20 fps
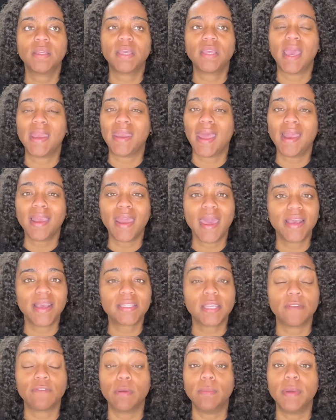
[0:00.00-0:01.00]
And that
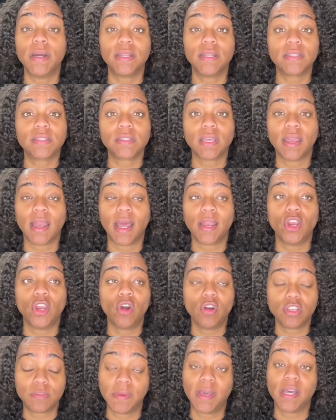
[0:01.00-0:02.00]
lasted for months. And I
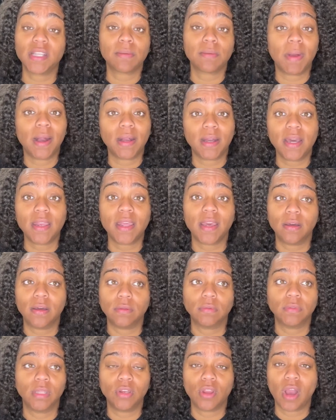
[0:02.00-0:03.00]
know it's because of my gut
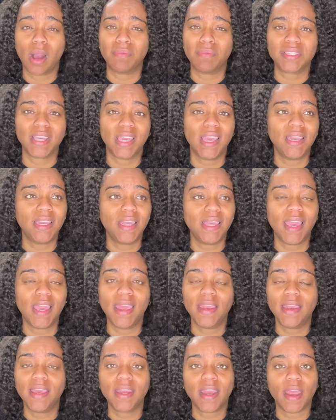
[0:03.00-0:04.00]
health. You know, I was eating
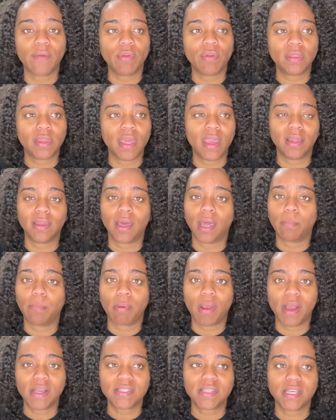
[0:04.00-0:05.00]
any and everything, a lot of
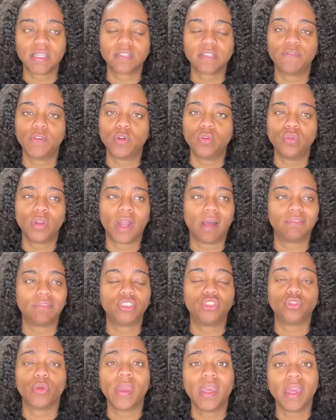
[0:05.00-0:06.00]
processed food. I was
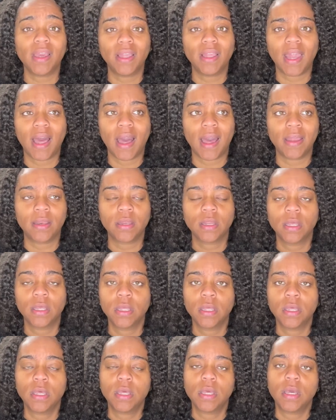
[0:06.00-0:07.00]
drinking a lot.
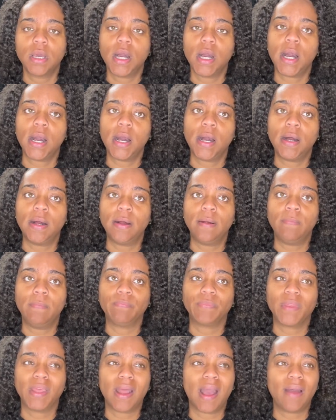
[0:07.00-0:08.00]

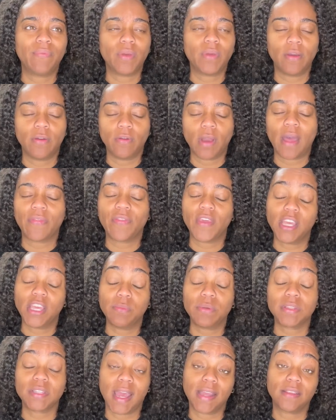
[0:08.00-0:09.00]
Um, and I, I think it
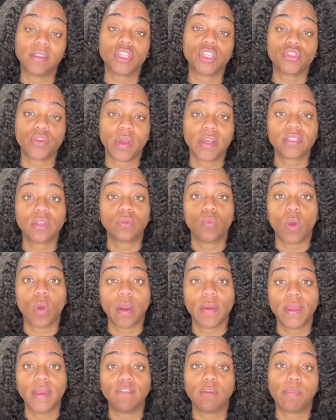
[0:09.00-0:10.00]
was like the stress and
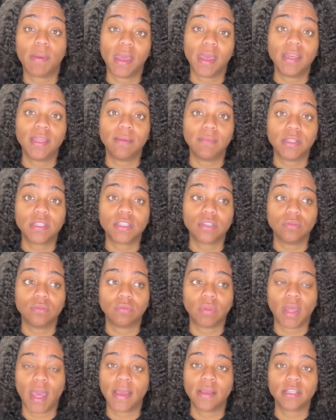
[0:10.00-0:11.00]
worry of the pandemic too.
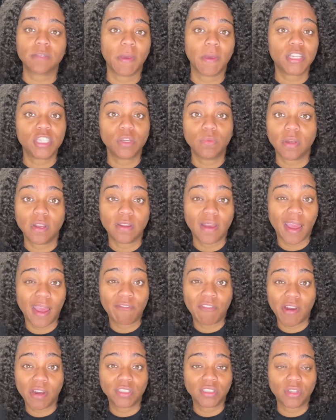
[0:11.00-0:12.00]
Like, especially when it like
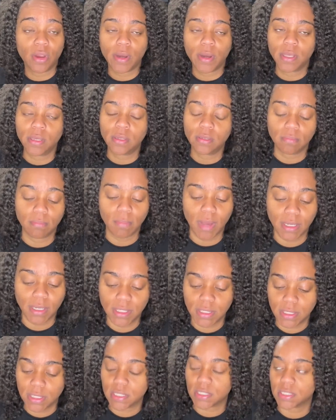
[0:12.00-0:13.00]
first started, my
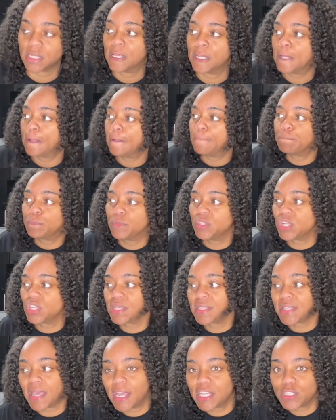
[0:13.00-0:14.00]
goodness,
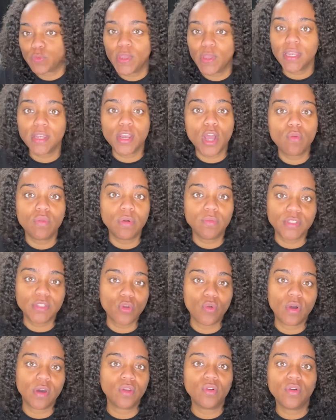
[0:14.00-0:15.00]
just like, cause we didn't know what was
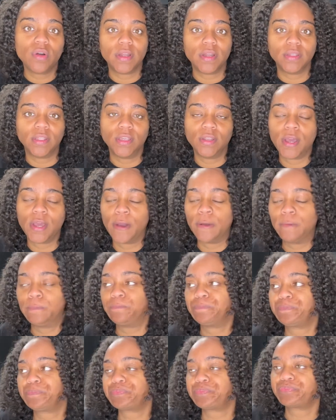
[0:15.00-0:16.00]
going on, you
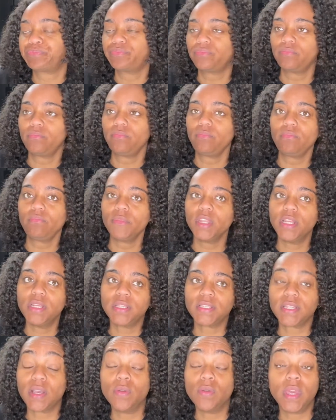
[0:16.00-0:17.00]
know?
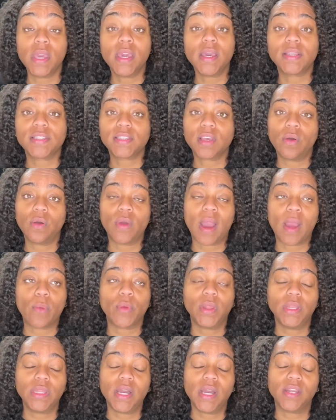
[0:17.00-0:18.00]
So yeah, so I
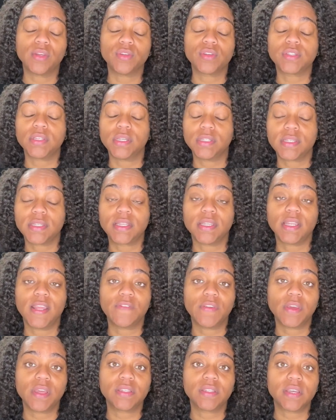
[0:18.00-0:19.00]
really understood the
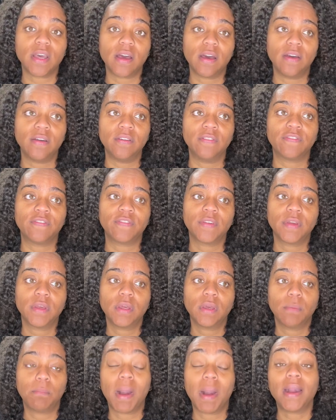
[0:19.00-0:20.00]
significance of
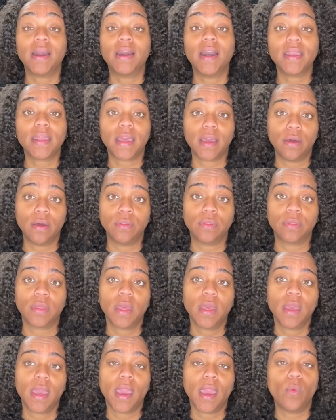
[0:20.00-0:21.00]
my gut health.
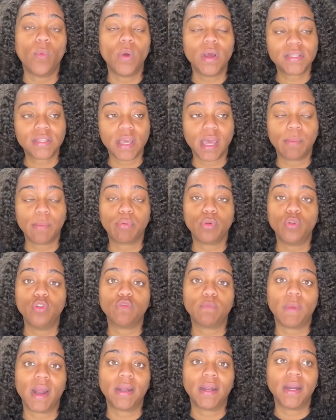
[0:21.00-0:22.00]
And once I
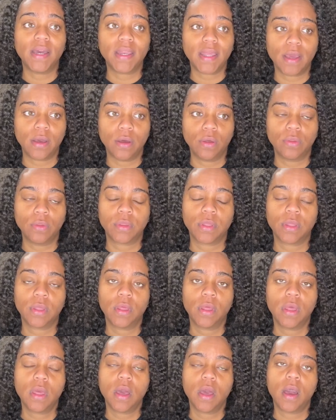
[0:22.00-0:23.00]
improved my gut health,
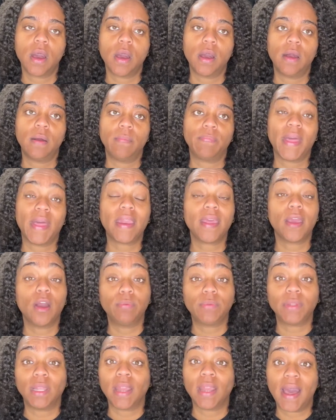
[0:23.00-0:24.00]
um, that
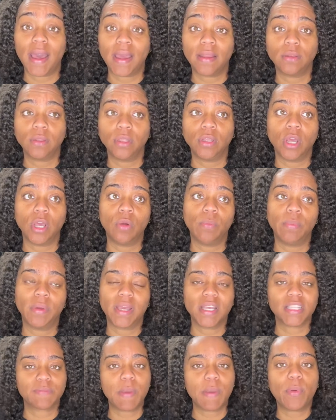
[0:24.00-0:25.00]
helped a lot, you know,
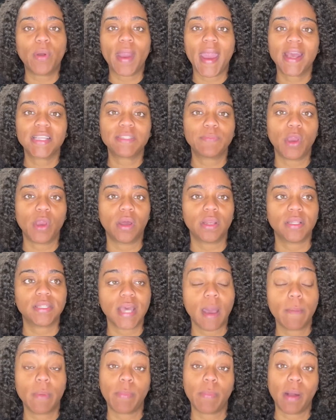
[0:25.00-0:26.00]
because people ask me all the
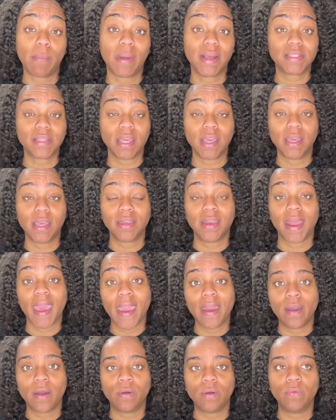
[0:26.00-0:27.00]
time about my skin
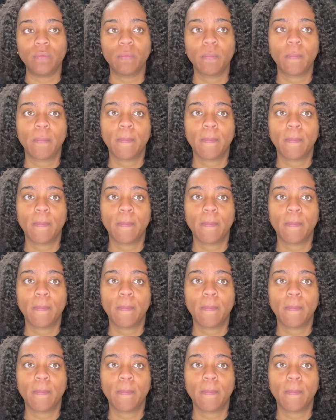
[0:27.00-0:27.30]
now.